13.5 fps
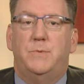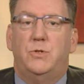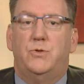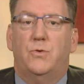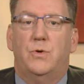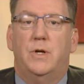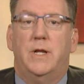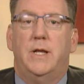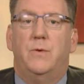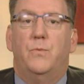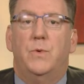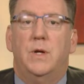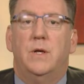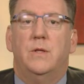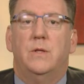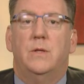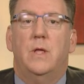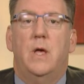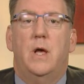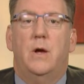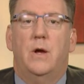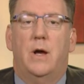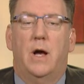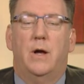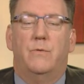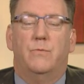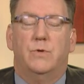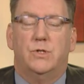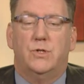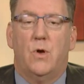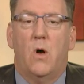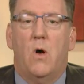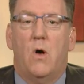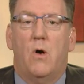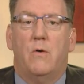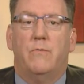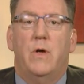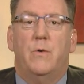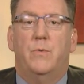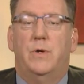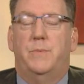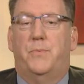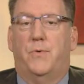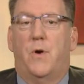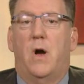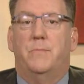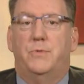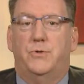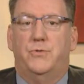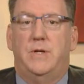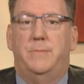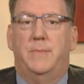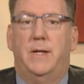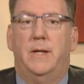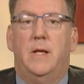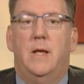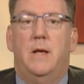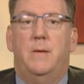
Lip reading: majority will resolve with prompt treatment.